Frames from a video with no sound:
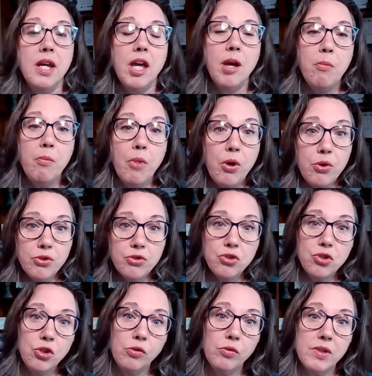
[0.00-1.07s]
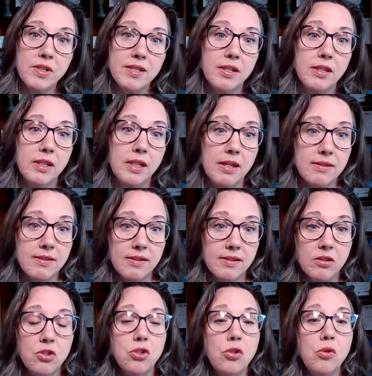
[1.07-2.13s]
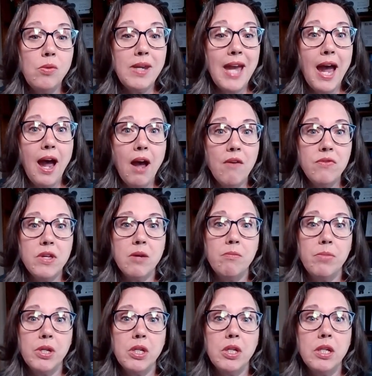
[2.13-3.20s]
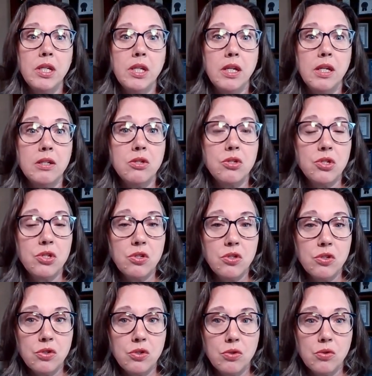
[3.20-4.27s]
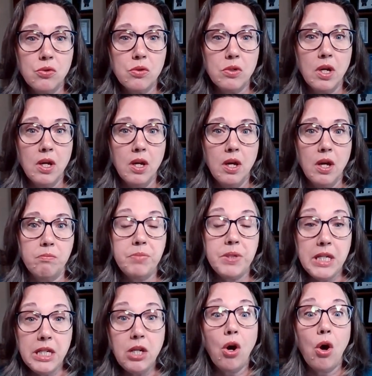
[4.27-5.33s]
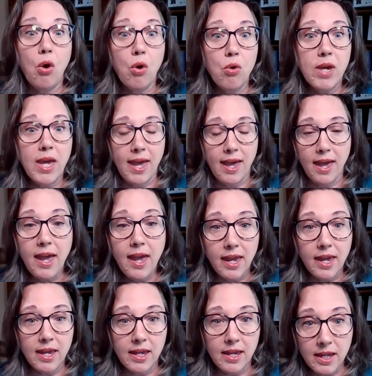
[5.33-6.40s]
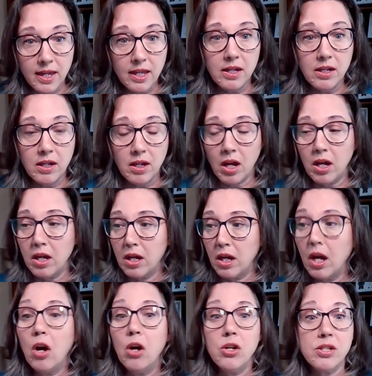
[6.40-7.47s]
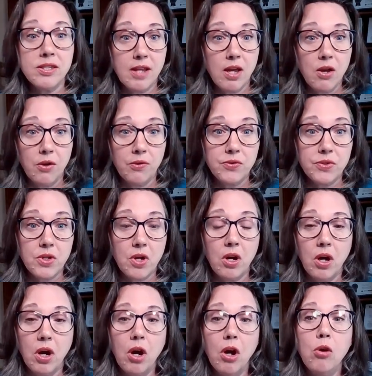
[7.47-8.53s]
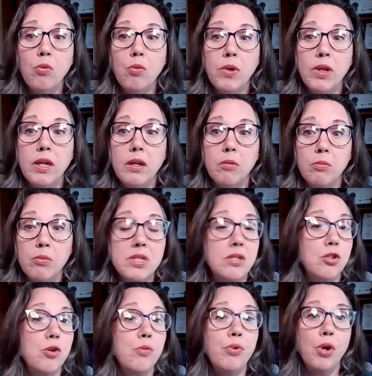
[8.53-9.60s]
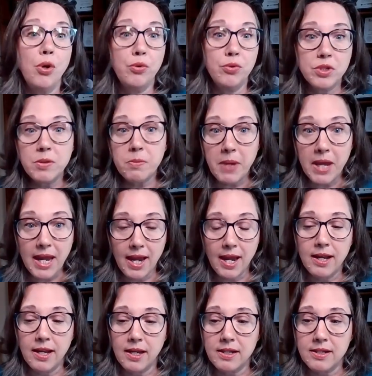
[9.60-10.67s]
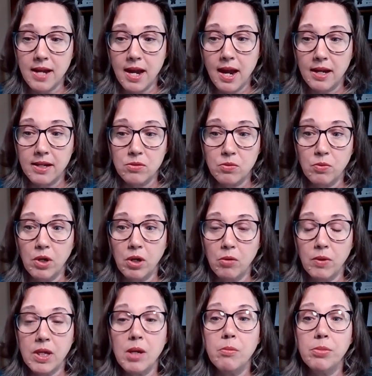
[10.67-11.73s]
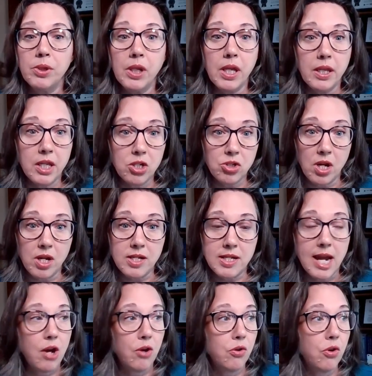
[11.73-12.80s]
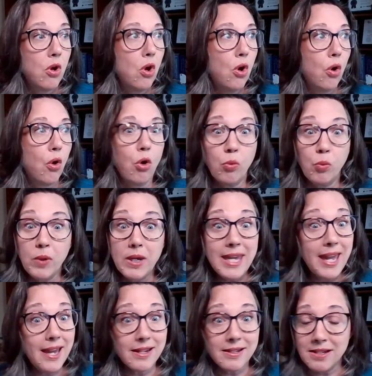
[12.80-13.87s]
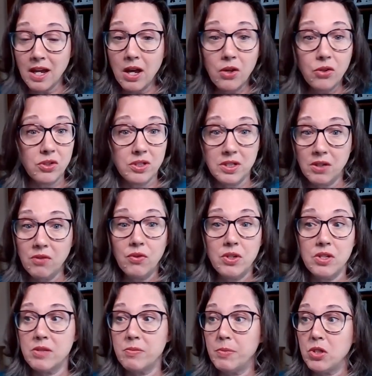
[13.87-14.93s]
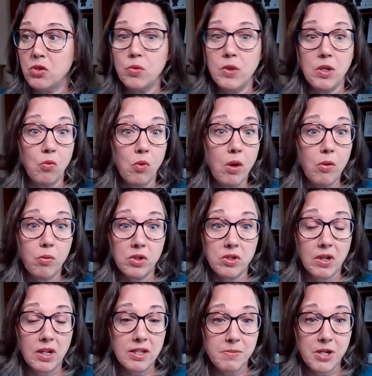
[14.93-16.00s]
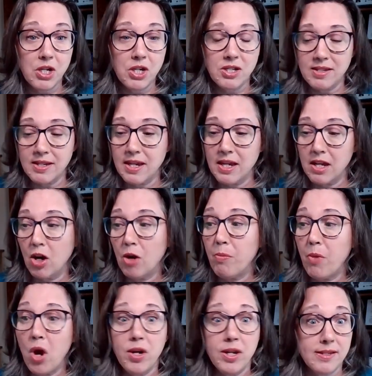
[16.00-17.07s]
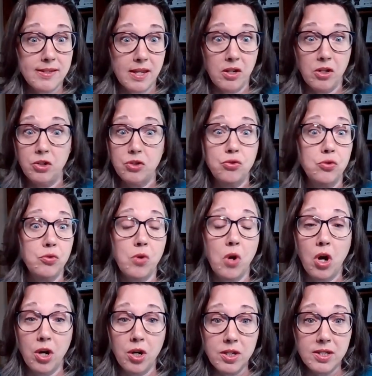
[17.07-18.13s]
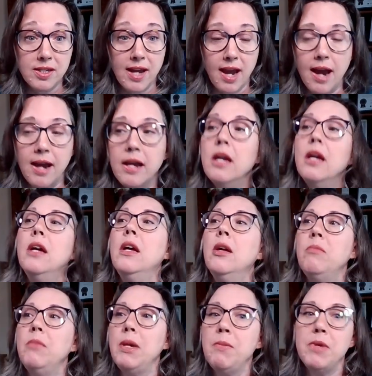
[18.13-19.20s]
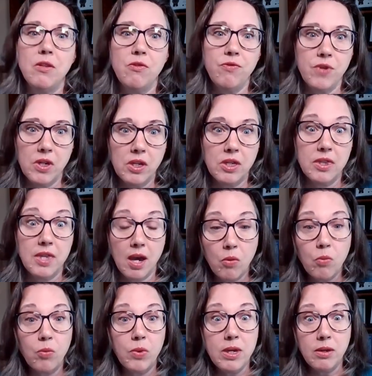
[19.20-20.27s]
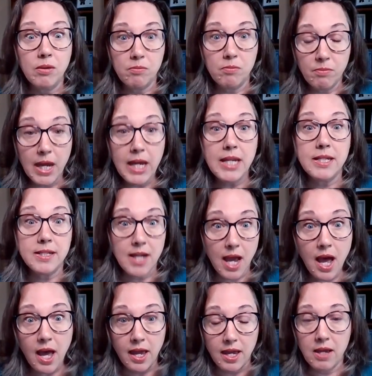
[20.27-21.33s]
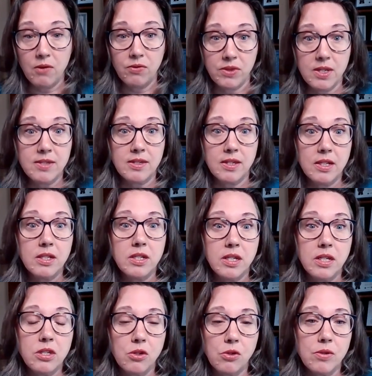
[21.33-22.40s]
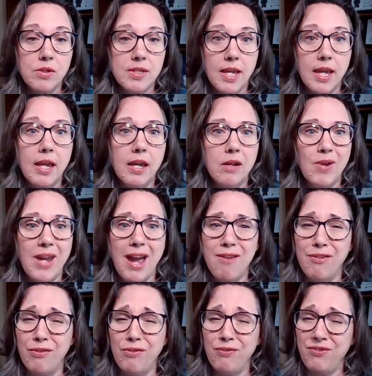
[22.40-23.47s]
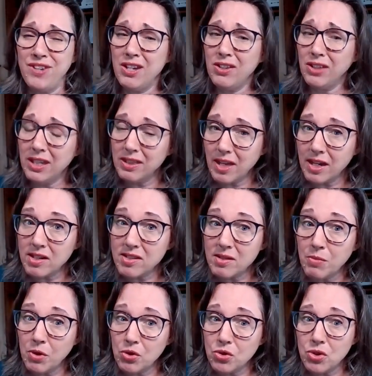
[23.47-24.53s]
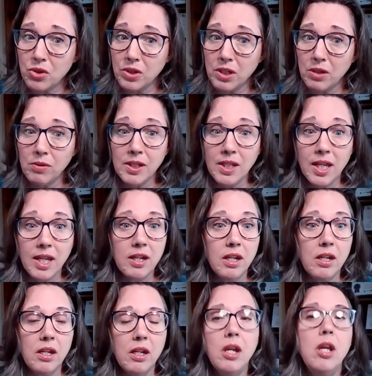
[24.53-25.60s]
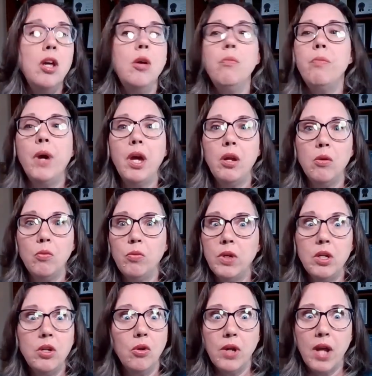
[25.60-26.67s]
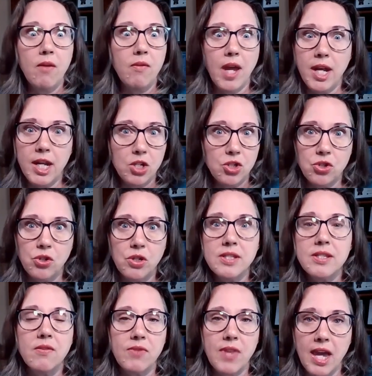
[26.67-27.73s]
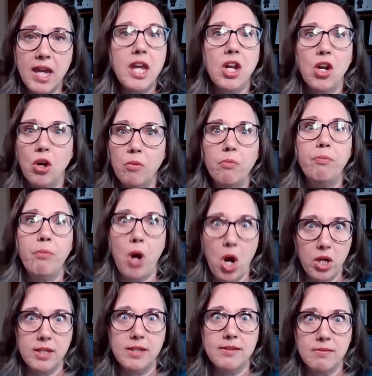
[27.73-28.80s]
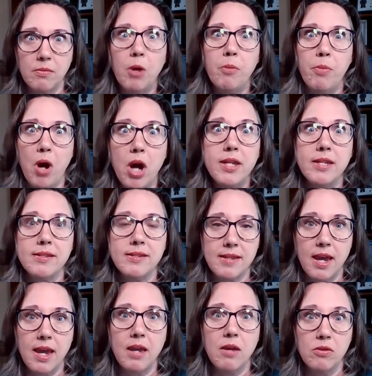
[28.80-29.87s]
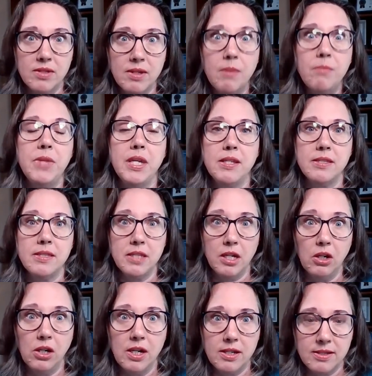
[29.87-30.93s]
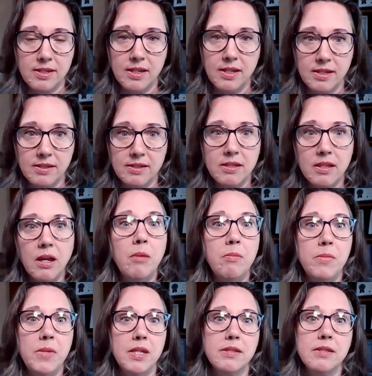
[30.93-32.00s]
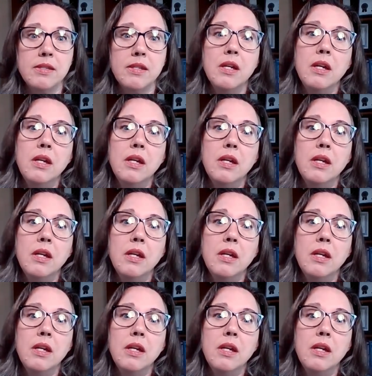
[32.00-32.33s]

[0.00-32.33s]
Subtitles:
Emotional resilience. Do we have the ability to be okay in ourselves? Are we still prone to panic attacks where we completely shut down, or we can't tell the difference between what we're experiencing in our bodies and a true heart attack? Maybe the feeling that we might die if this continues, and we have a feeling that it's emotionally related, but we don't have any assurance of that in our bodies. Our bodies say something serious is amiss.